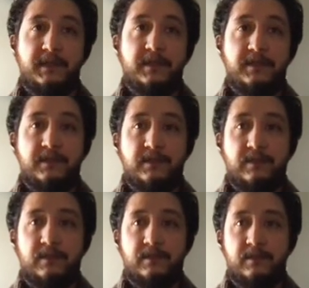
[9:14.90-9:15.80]

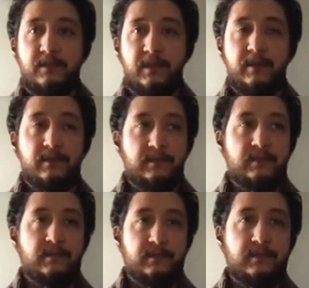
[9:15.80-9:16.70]

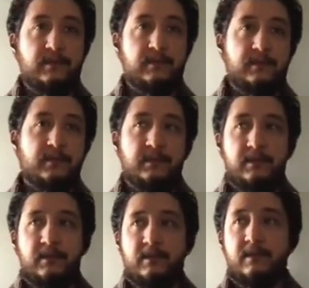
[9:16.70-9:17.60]

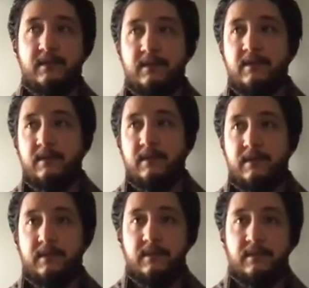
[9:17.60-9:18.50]

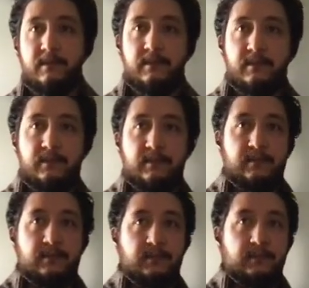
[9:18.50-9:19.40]

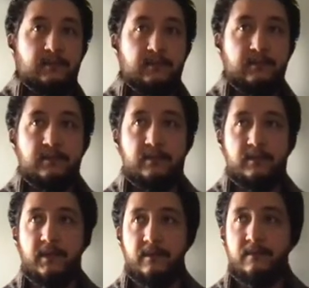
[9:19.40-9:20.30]

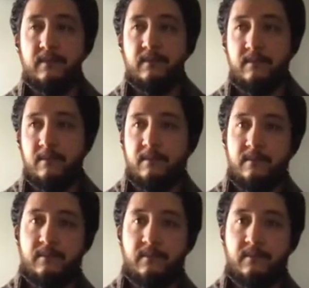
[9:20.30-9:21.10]
[no speech]